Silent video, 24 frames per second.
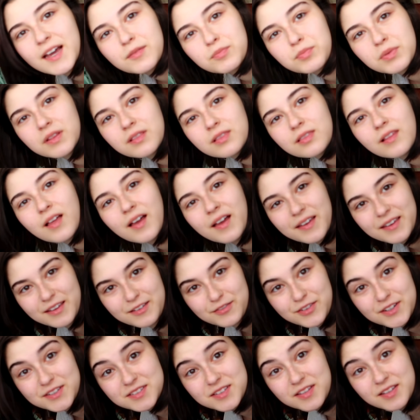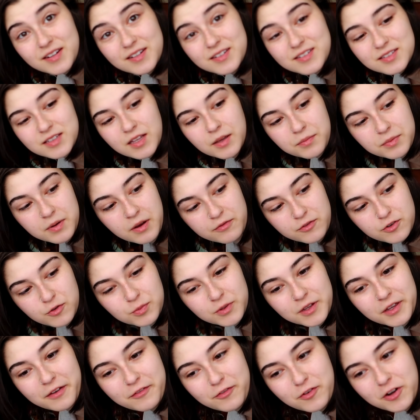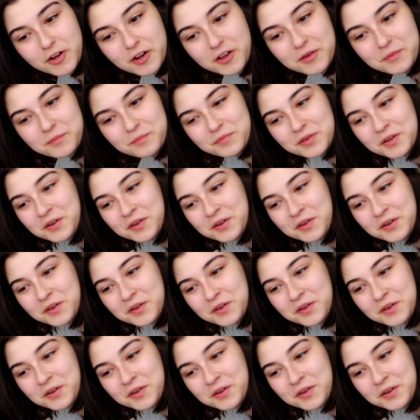I'd be lying if I said that I slept comfortably every night.